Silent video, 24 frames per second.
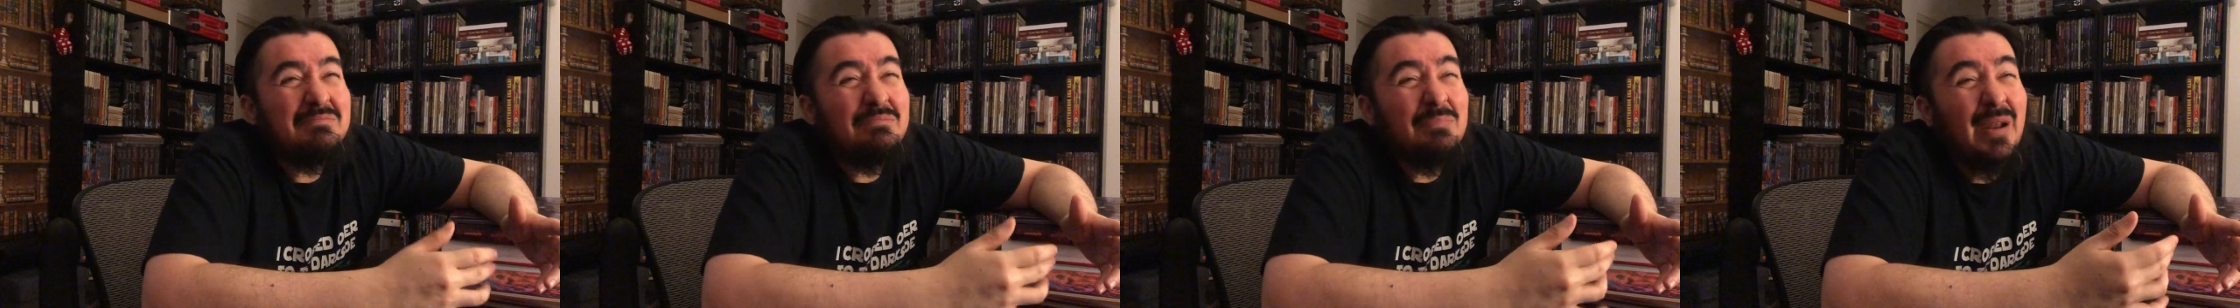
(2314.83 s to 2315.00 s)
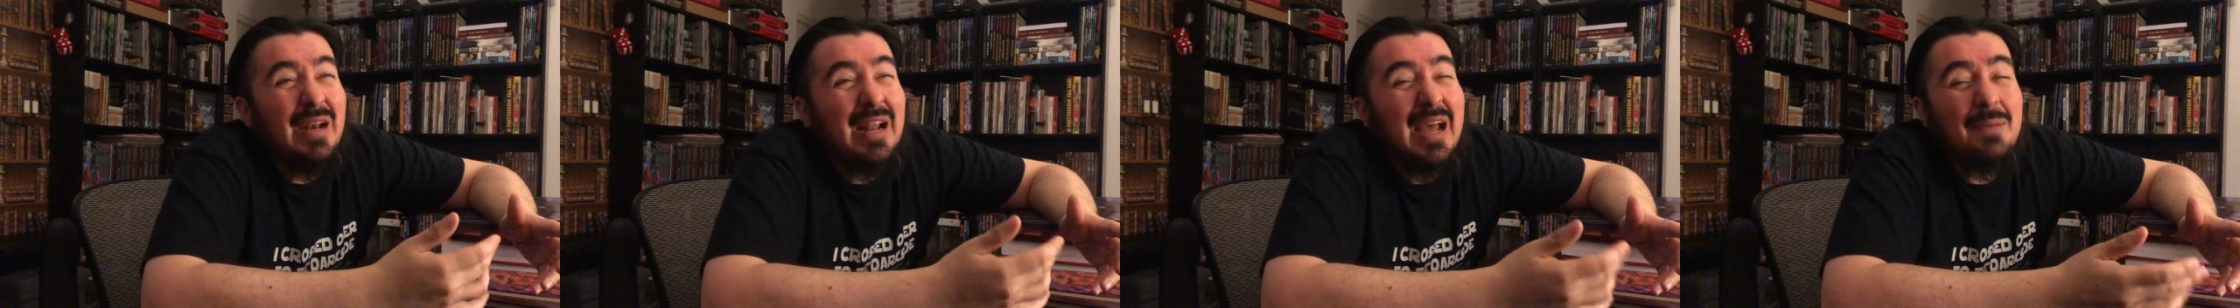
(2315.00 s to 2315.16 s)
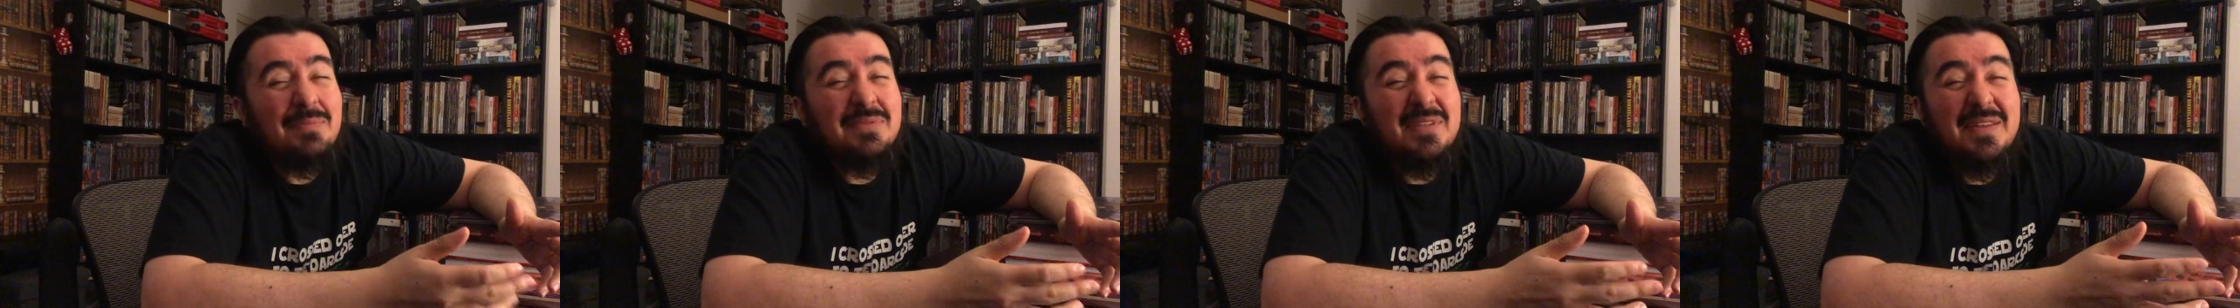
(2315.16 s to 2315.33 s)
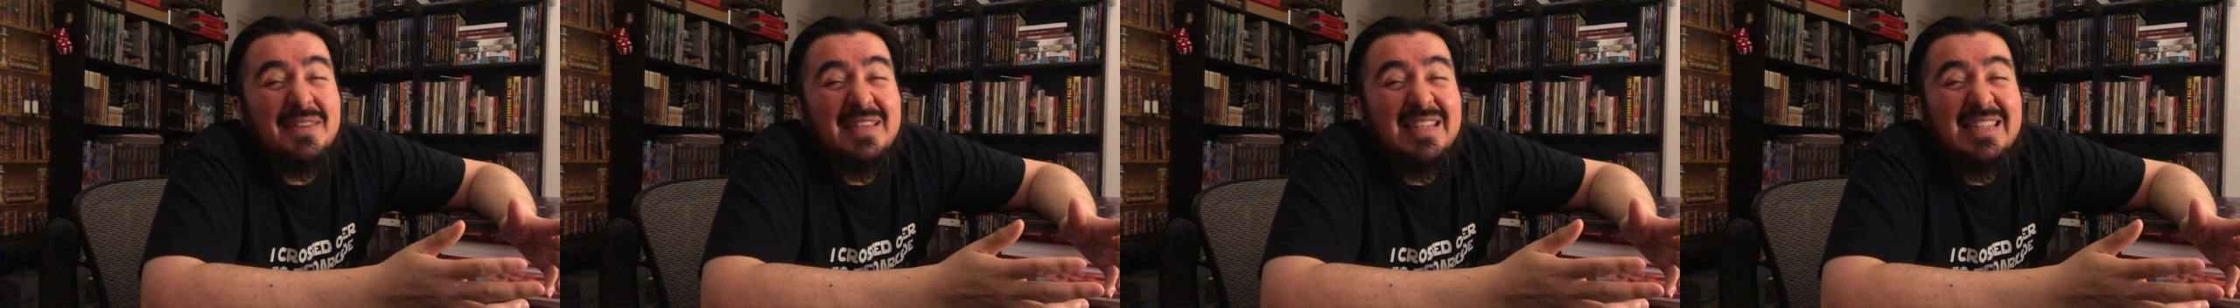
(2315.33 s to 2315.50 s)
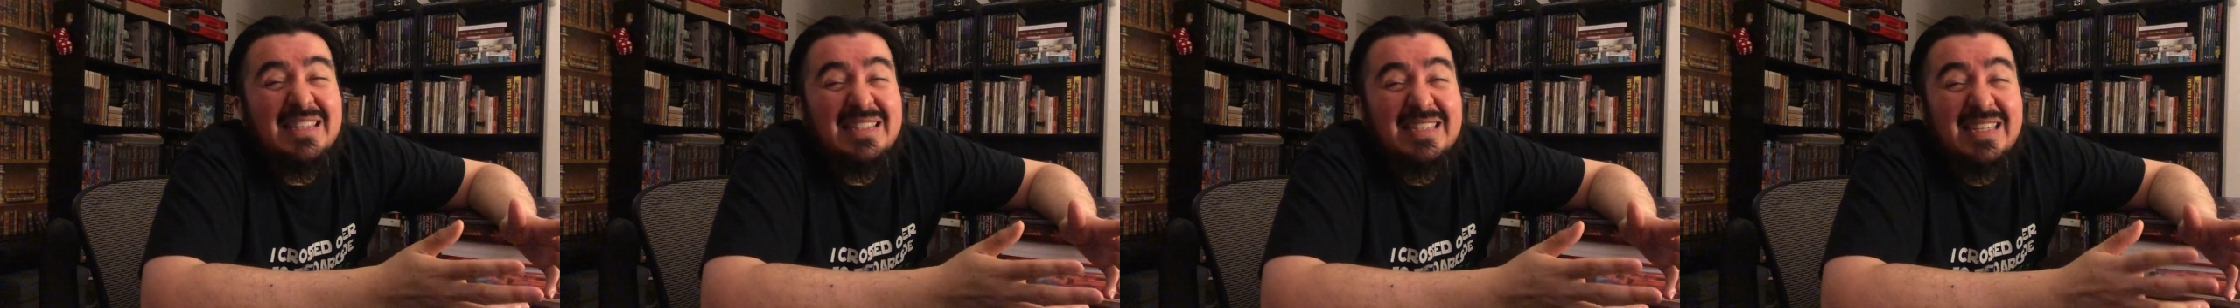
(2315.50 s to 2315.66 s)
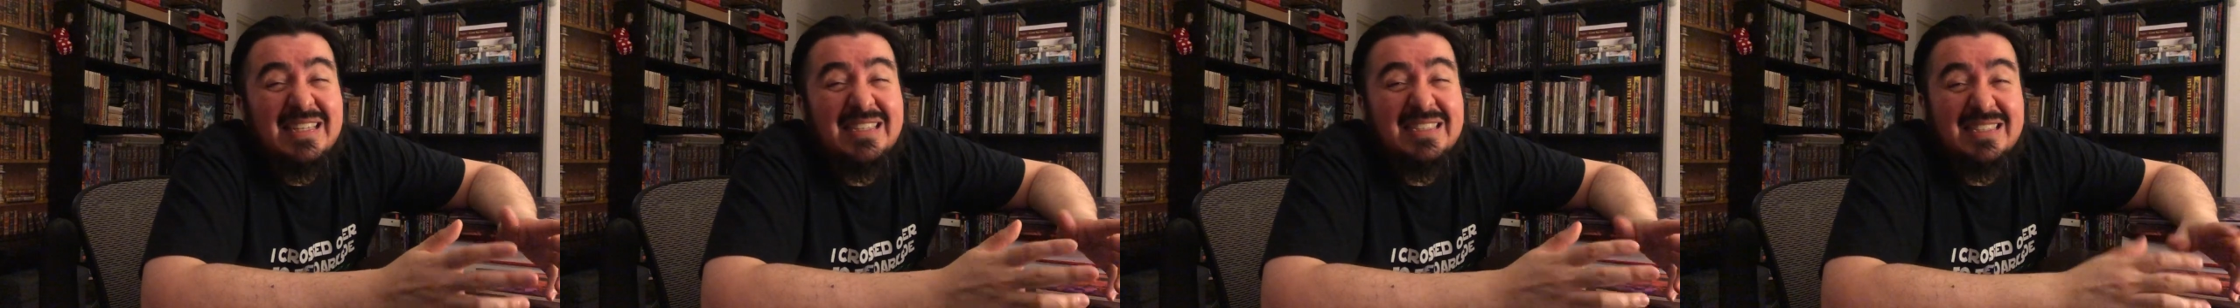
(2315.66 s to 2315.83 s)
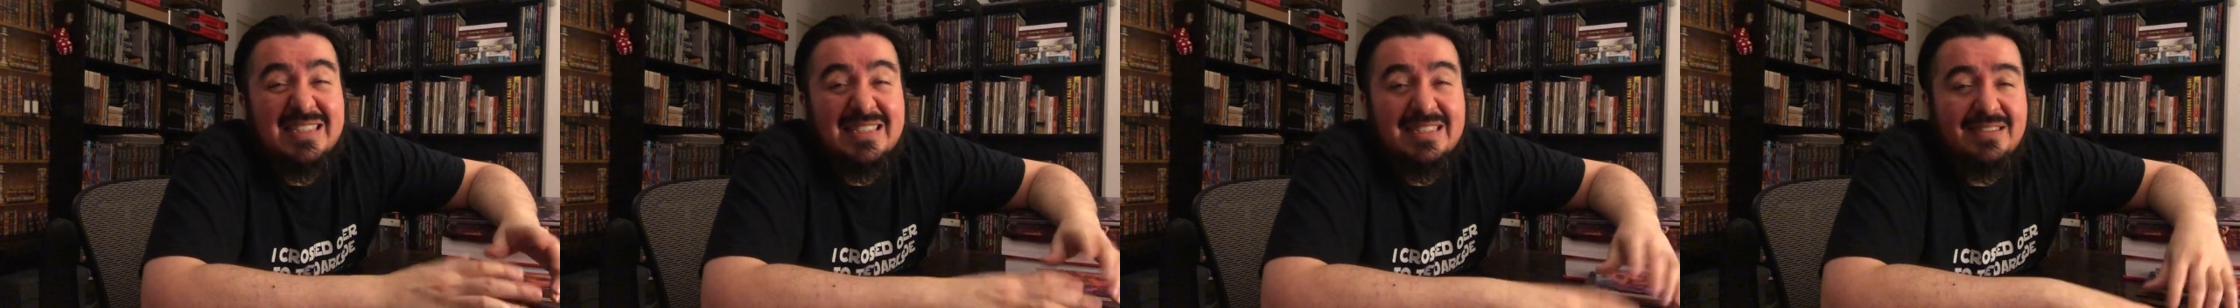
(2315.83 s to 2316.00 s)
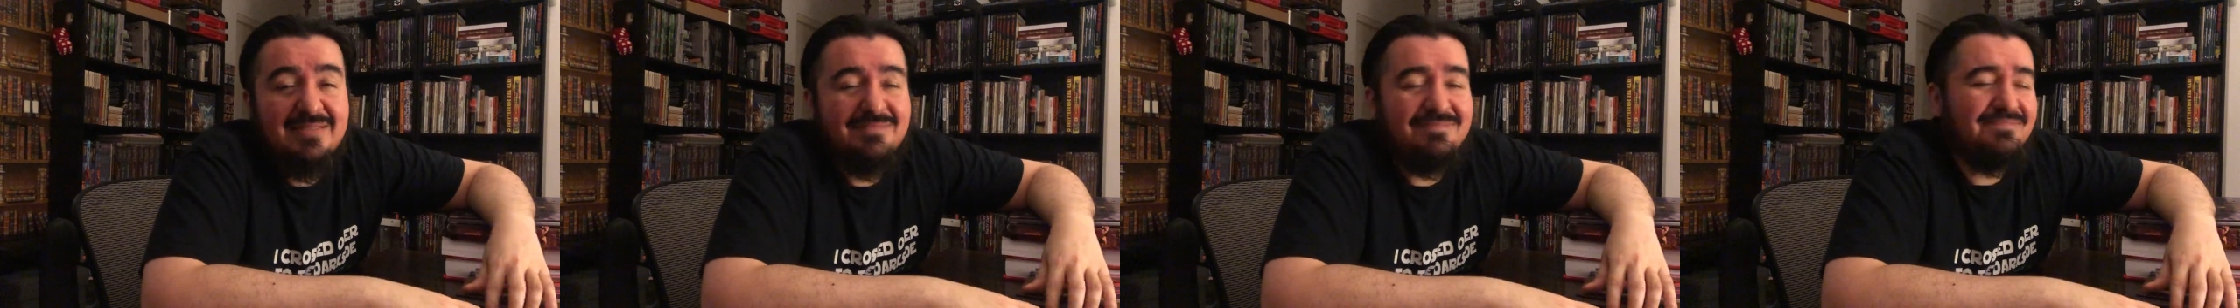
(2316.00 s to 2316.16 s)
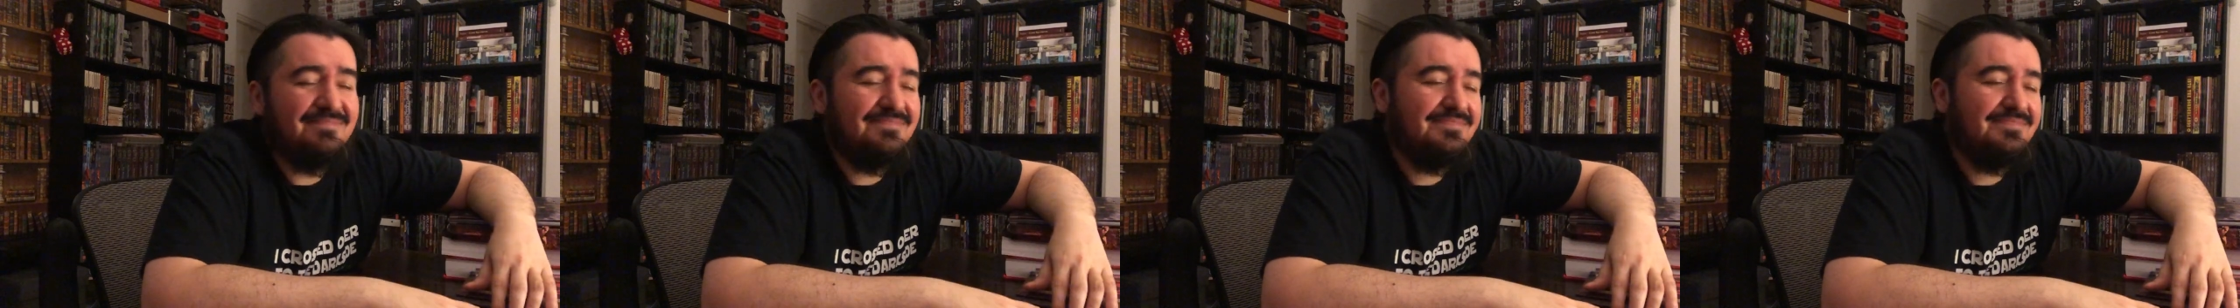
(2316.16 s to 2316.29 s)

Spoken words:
perhaps a d6